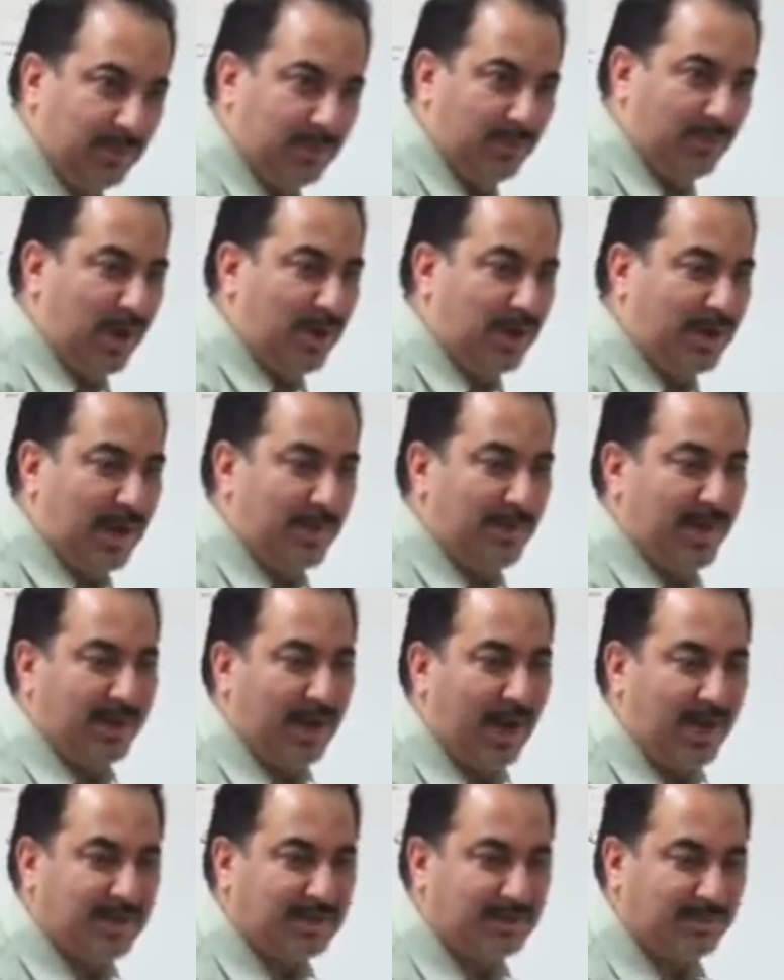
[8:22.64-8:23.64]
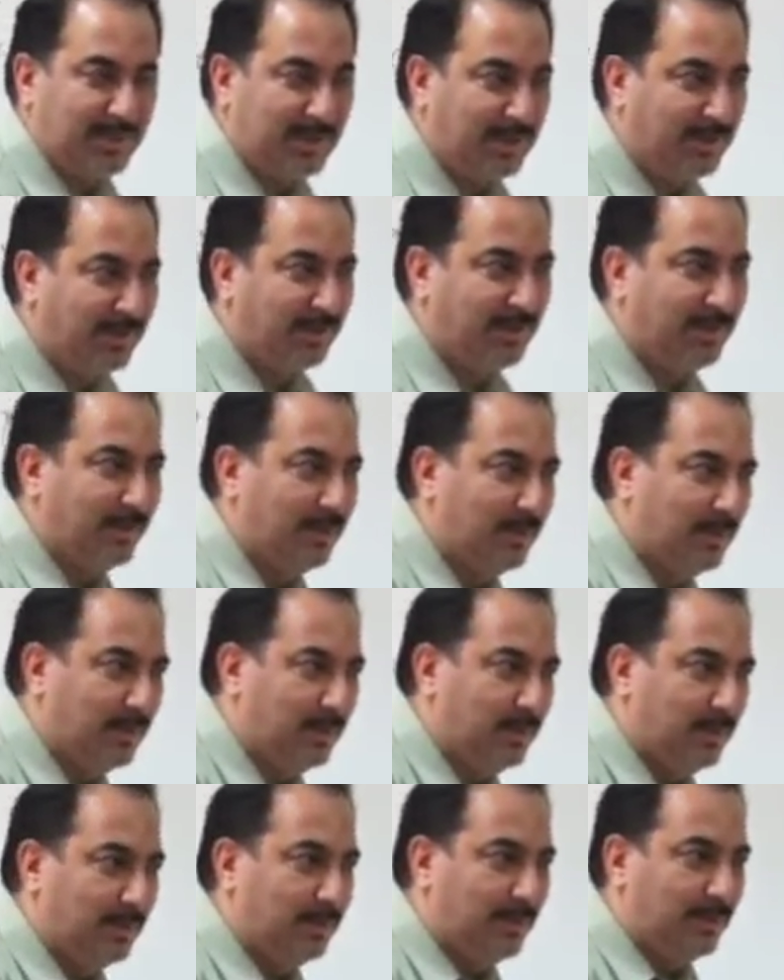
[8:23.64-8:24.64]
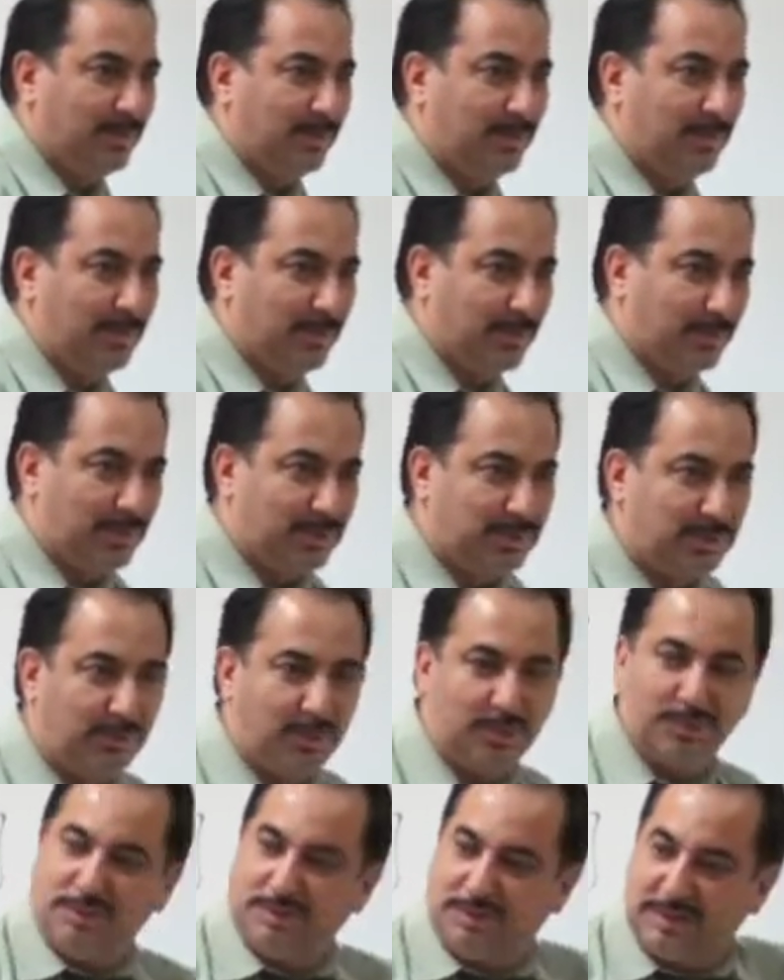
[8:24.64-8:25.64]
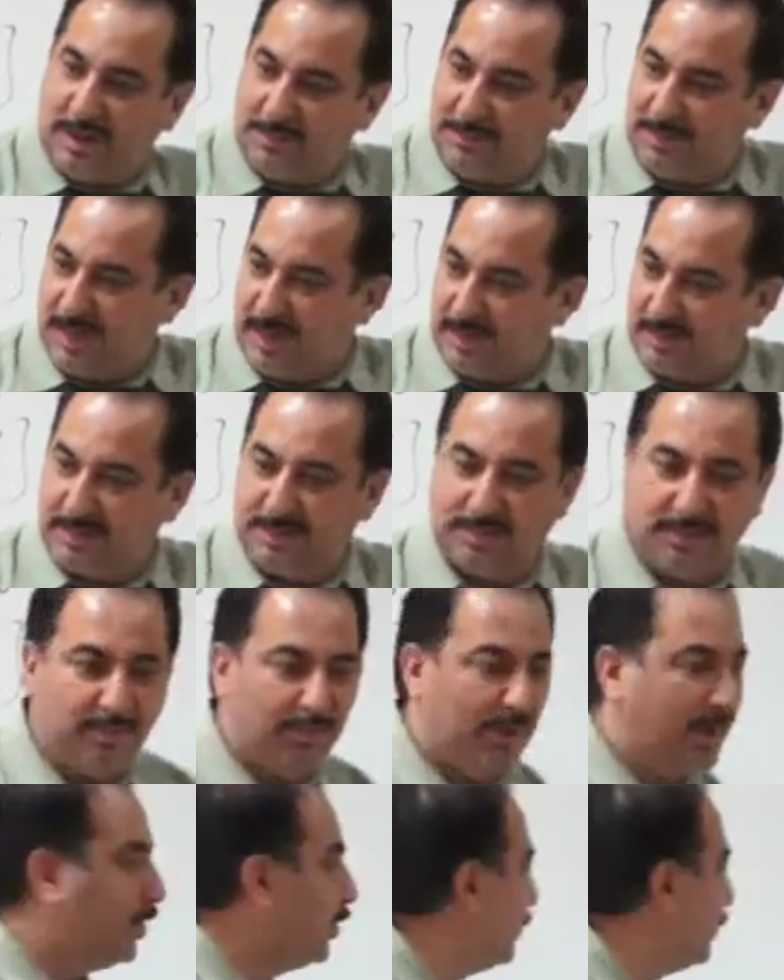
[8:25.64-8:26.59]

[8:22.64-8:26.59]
Why you come at high speed? Because you want to jump, yes? When